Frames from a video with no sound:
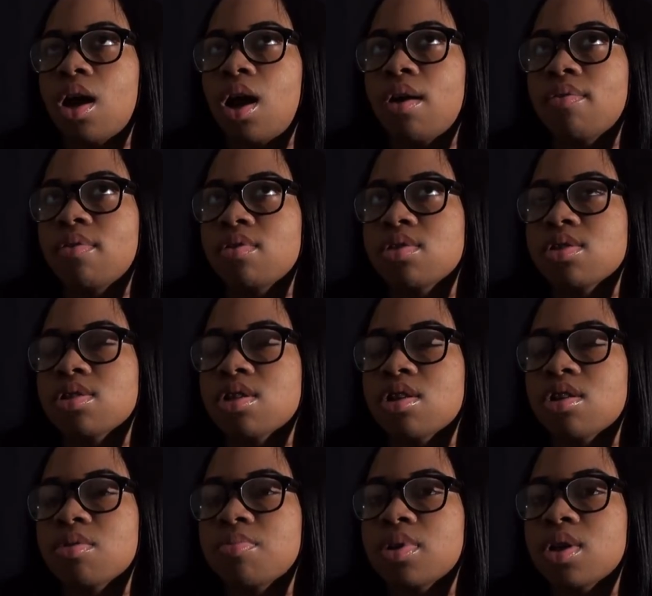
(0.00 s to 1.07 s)
I feel
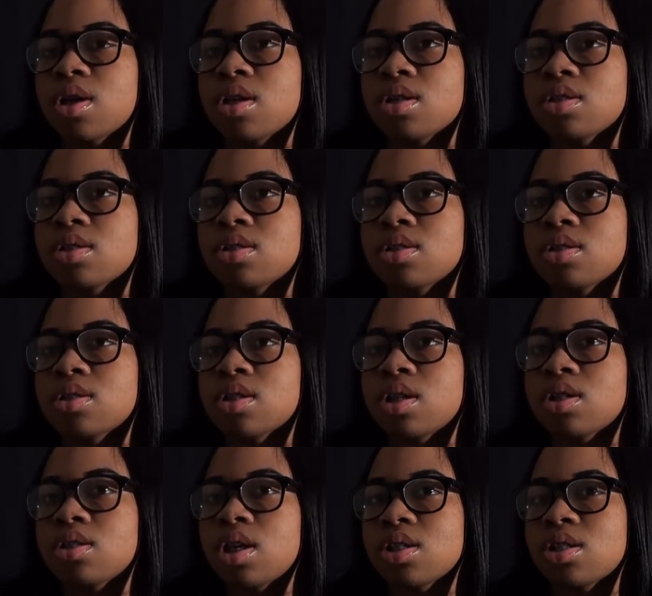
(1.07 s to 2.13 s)
disturbed because
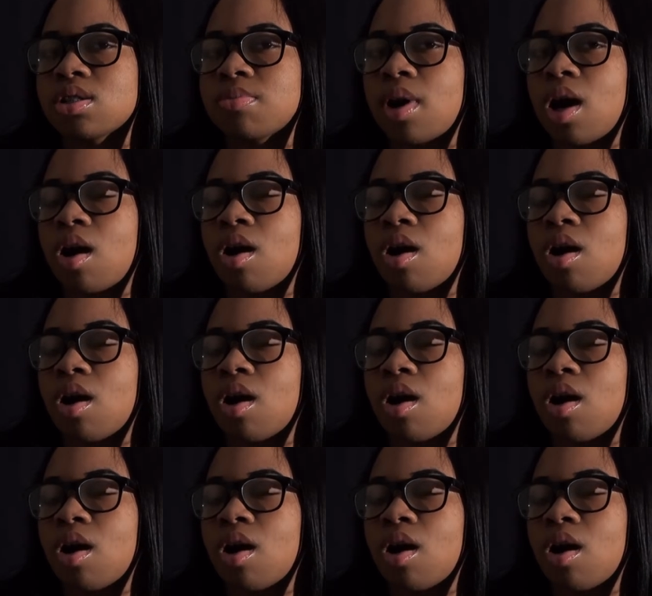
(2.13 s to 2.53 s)
it touches my